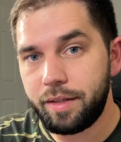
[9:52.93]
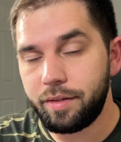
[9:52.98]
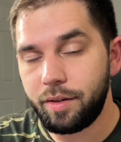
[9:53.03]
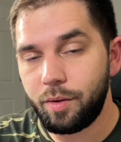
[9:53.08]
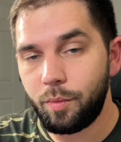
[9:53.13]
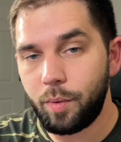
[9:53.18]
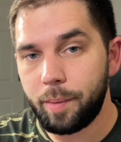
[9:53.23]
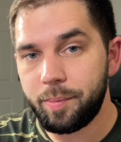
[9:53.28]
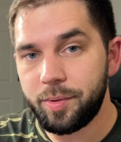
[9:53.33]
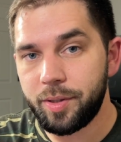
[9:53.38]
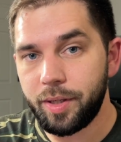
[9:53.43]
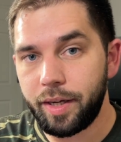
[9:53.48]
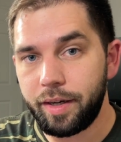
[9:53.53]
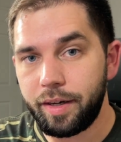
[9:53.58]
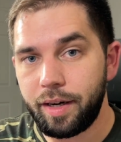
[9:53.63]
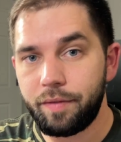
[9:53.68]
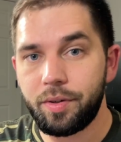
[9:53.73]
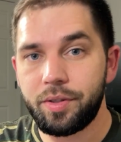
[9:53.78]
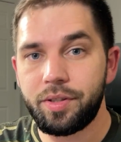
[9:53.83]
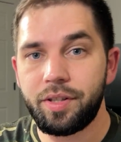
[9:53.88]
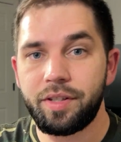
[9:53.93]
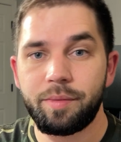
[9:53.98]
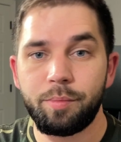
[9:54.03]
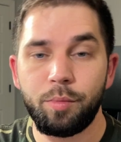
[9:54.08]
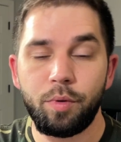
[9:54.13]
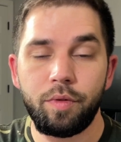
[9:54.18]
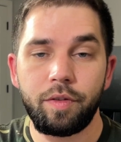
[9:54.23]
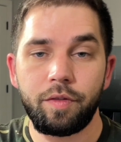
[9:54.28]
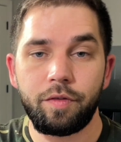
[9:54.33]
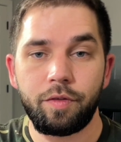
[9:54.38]
to the website ever since
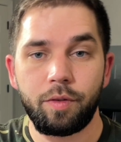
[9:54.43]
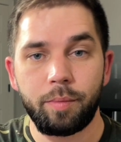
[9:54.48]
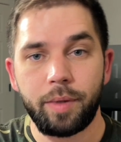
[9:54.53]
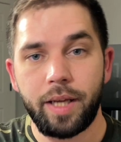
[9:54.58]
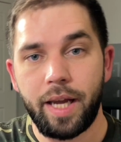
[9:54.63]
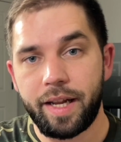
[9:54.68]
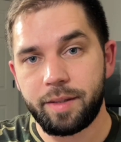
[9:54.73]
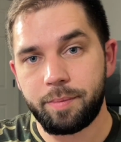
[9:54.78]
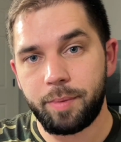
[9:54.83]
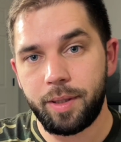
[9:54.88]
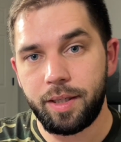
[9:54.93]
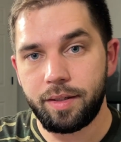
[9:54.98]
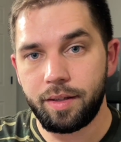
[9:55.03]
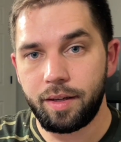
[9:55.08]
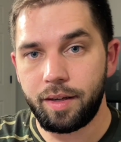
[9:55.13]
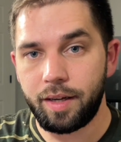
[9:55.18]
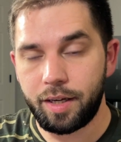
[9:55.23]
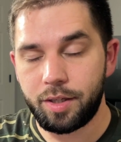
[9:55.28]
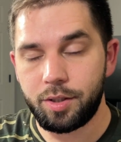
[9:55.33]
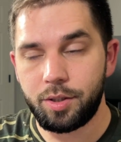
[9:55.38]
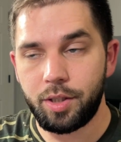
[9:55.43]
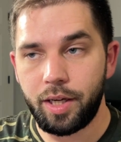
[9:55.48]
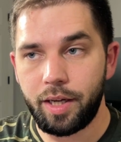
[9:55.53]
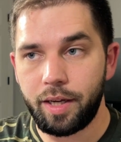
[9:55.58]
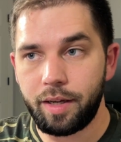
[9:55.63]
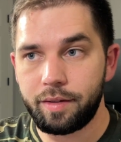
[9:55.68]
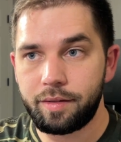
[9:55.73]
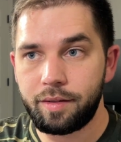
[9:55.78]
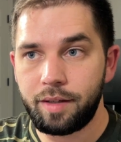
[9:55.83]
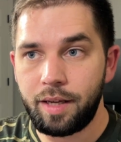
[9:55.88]
moving from Gatsby to
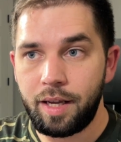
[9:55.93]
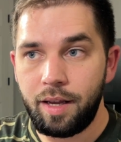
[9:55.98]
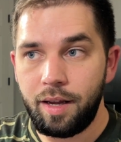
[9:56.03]
next.js.